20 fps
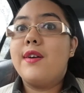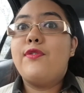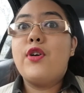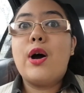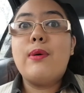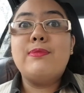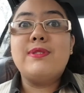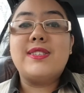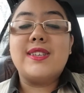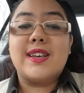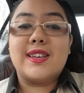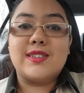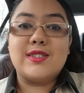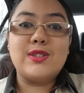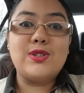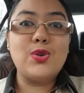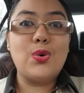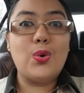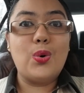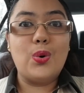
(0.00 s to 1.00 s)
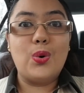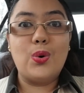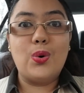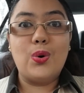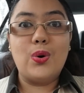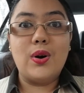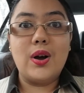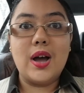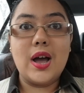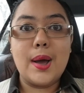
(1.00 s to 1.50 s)
pharmacist
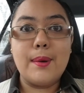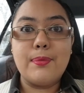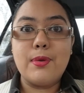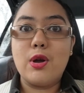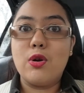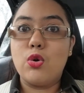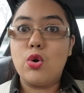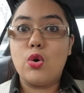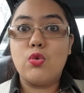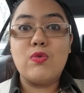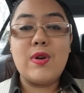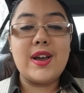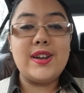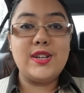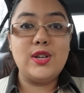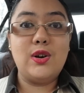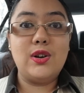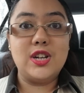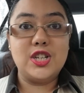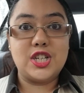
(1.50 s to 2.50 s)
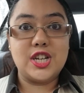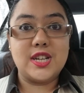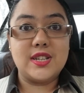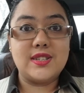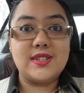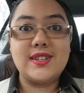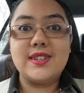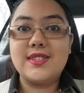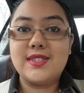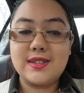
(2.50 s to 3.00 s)
or a
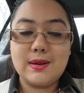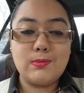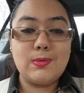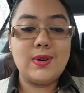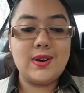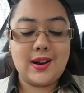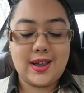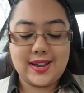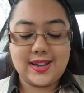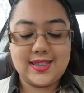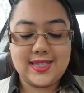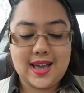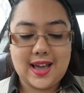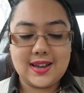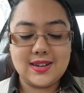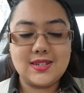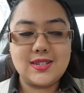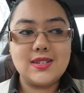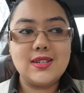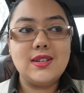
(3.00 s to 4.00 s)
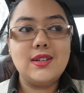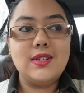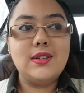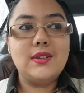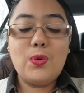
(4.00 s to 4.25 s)
radiologist, someone like that.